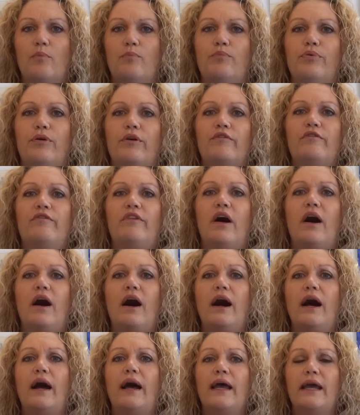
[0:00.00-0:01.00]

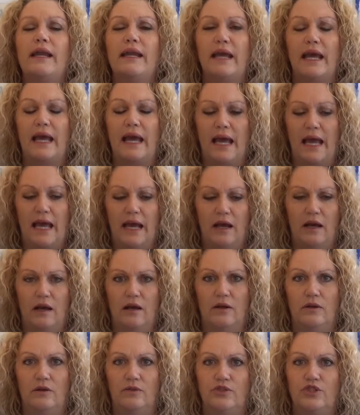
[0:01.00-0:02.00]
provide
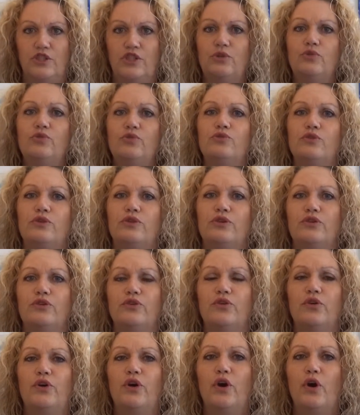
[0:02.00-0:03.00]
our
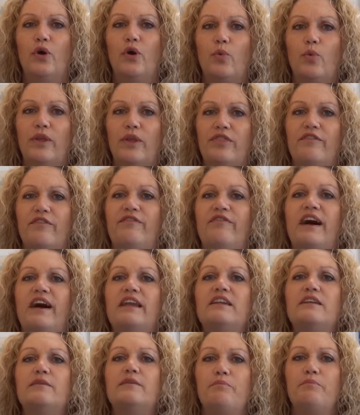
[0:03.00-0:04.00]
children with the
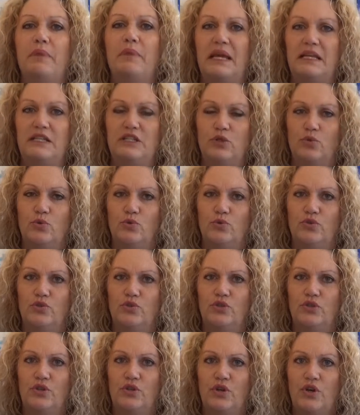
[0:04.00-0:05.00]

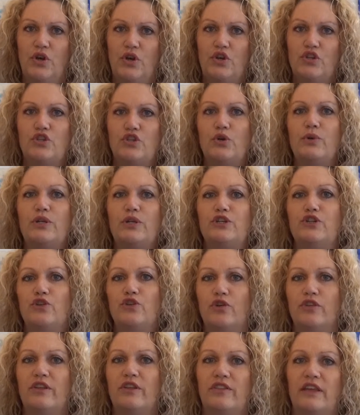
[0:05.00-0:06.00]
fundamentals to
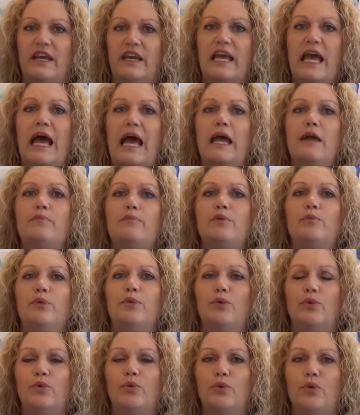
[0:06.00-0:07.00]
ensure that they're
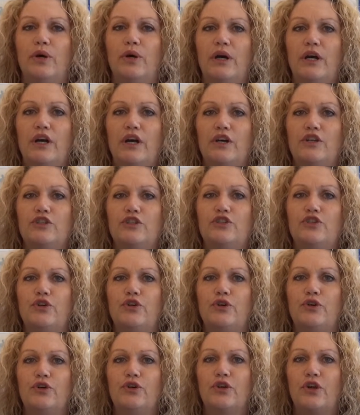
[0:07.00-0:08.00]
capable
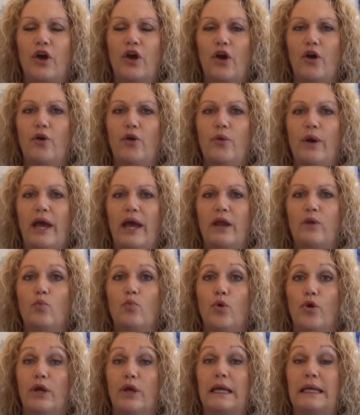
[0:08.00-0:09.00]
to go and
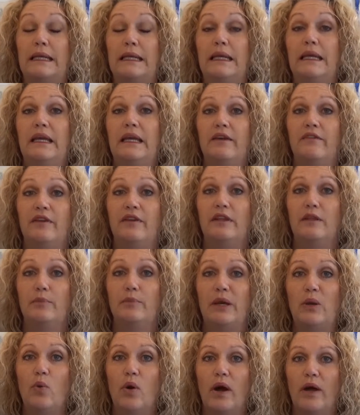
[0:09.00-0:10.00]
work and live in the
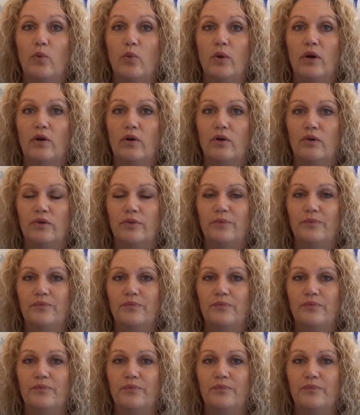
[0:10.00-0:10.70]
big wide world.